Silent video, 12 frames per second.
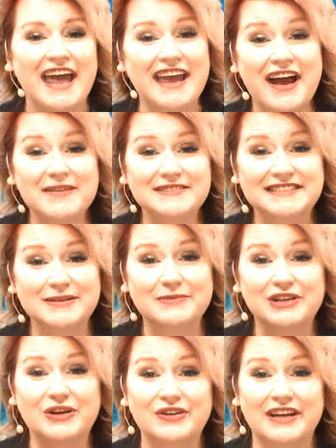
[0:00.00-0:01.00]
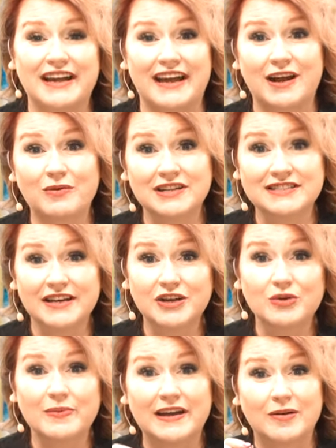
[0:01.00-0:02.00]
Hey, I'm Cinnamon Cooney, and I want to
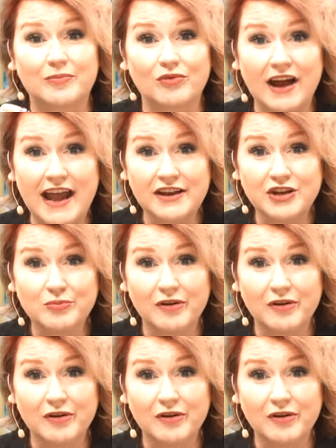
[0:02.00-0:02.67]
tell you about a brand